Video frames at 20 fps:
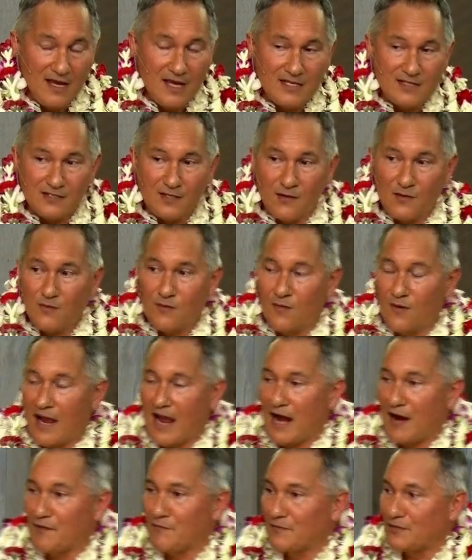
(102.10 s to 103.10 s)
So
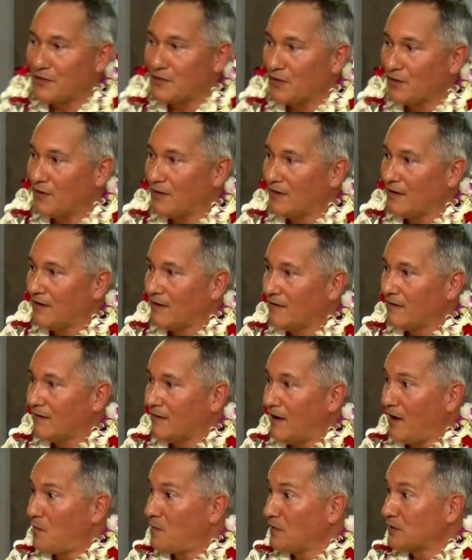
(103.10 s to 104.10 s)
after
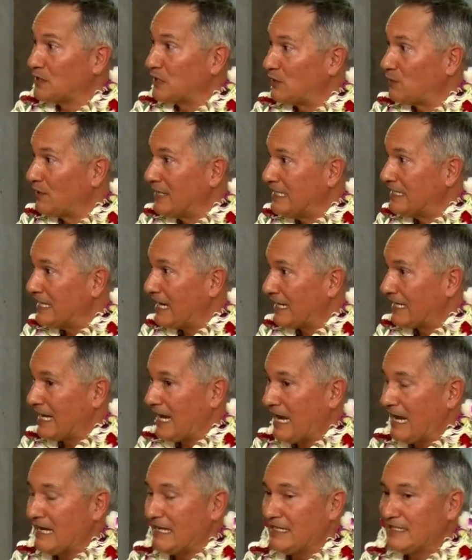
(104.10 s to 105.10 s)
almost 3
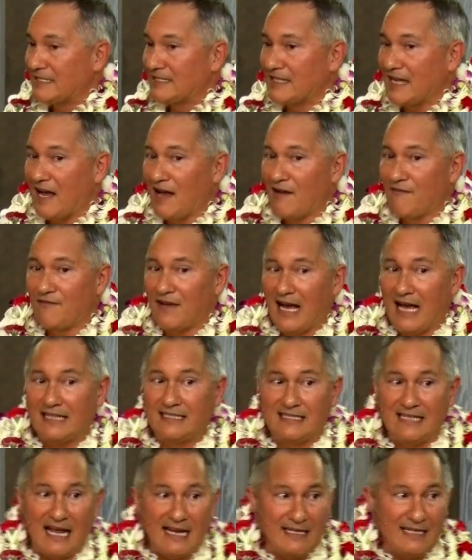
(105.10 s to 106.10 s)
decades of
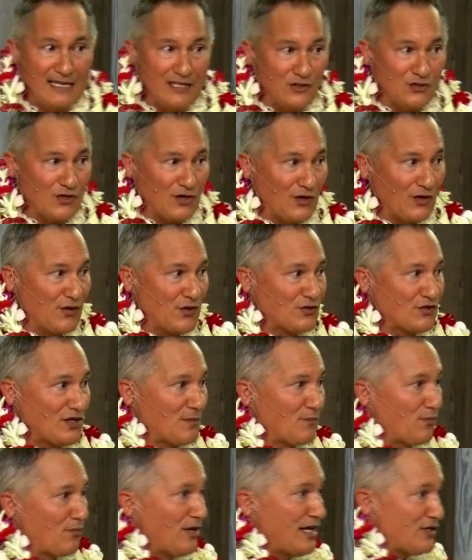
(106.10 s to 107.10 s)
attending church
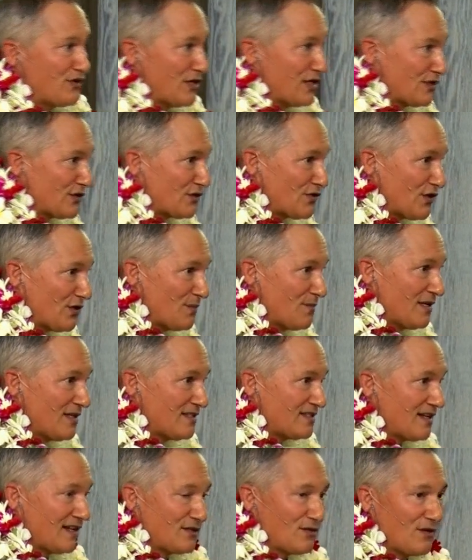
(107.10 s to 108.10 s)
and preaching
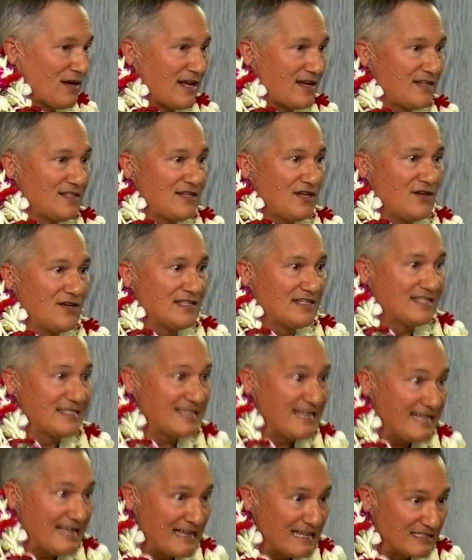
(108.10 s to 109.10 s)
sermons on gratitude and
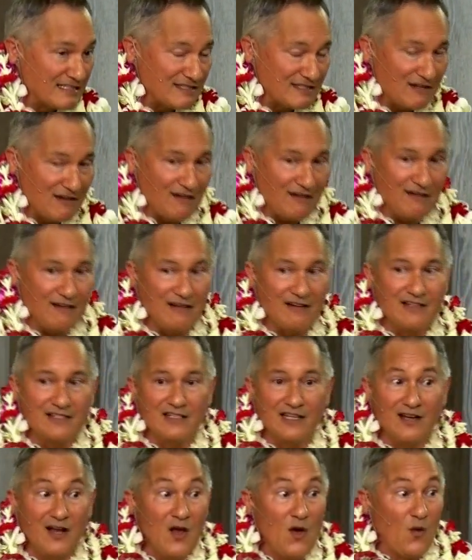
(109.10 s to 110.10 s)
singing songs
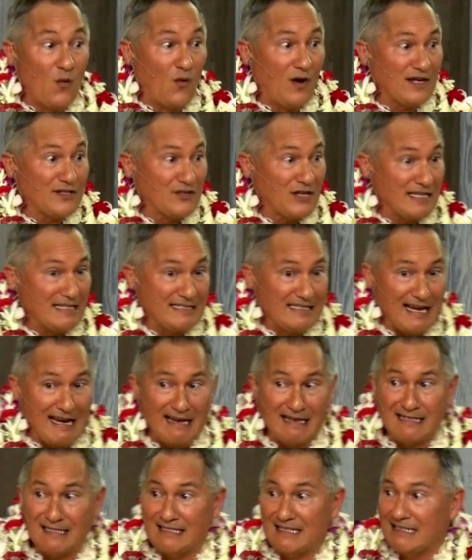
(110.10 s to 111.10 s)
and watching
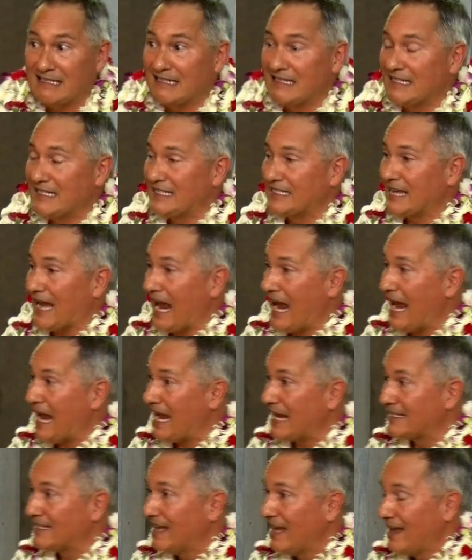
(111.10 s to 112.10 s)
dances
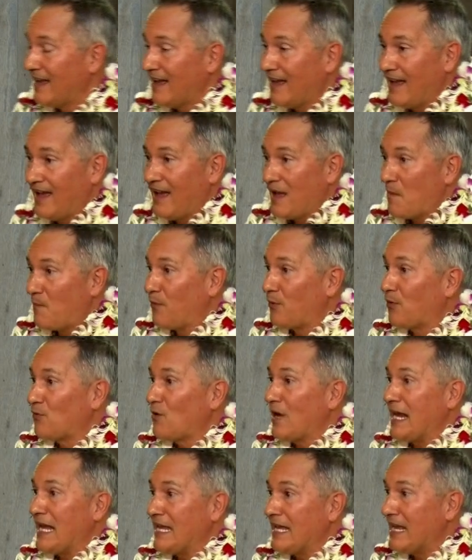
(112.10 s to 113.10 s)
and
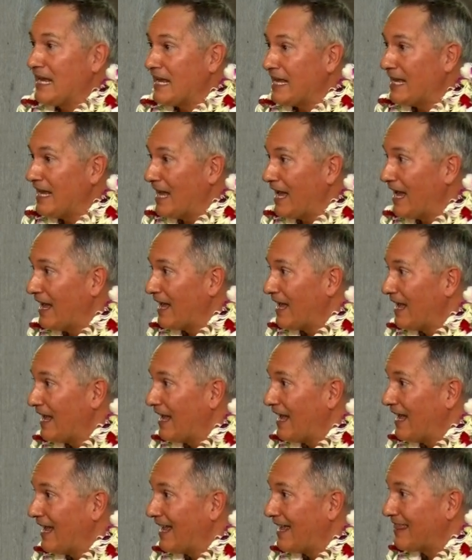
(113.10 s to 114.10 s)
praying,
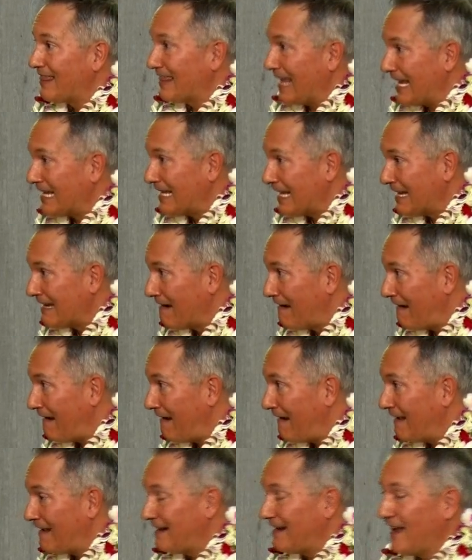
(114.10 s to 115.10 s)
thanking
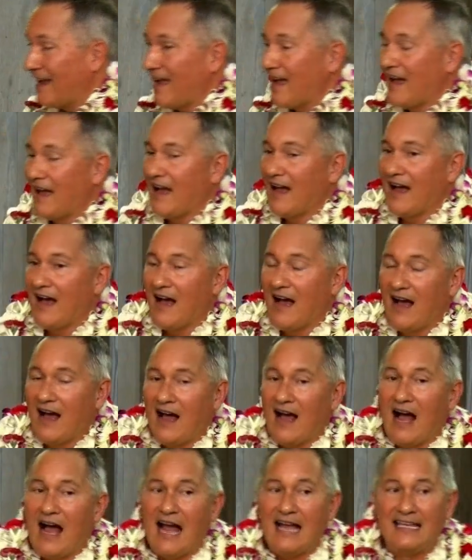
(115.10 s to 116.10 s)
God,
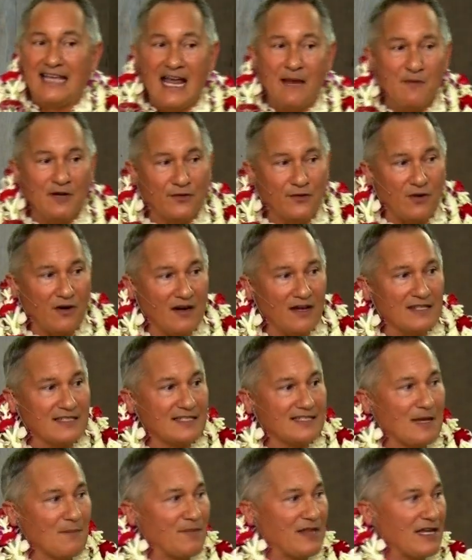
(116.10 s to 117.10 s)
I came across
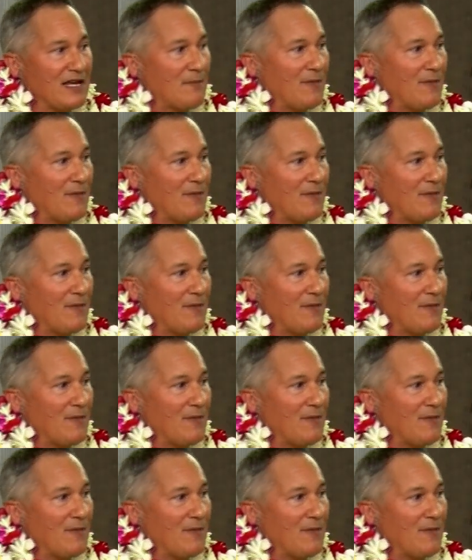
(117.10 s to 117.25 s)
something